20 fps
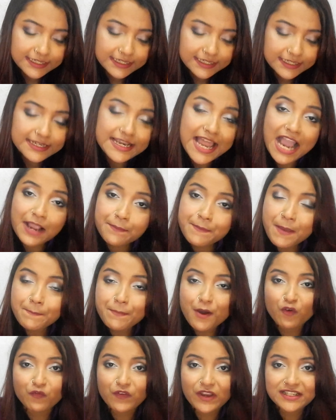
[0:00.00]
range. The
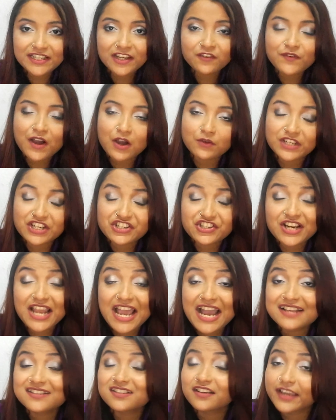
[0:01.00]
Lakme Perfecting Foundation
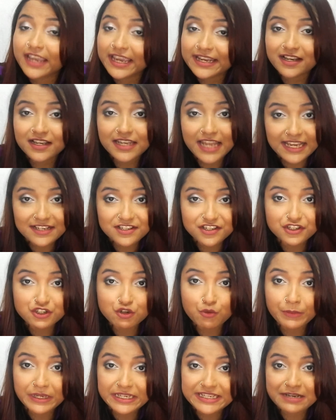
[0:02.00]
has again a lighter
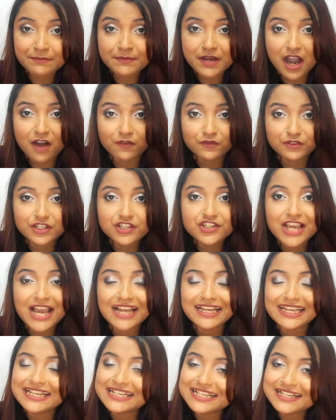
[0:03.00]
to medium coverage,
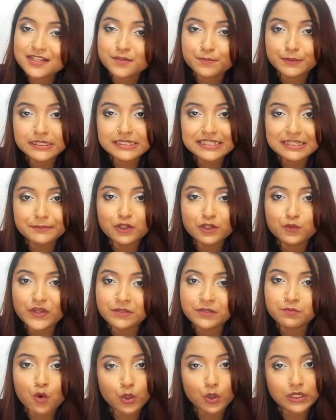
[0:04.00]
and it is buildable
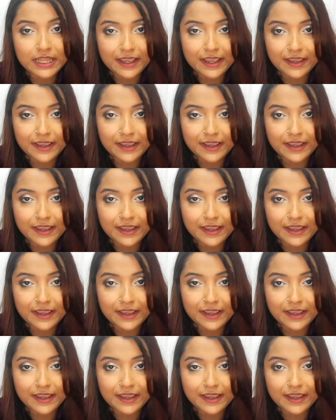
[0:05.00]
with more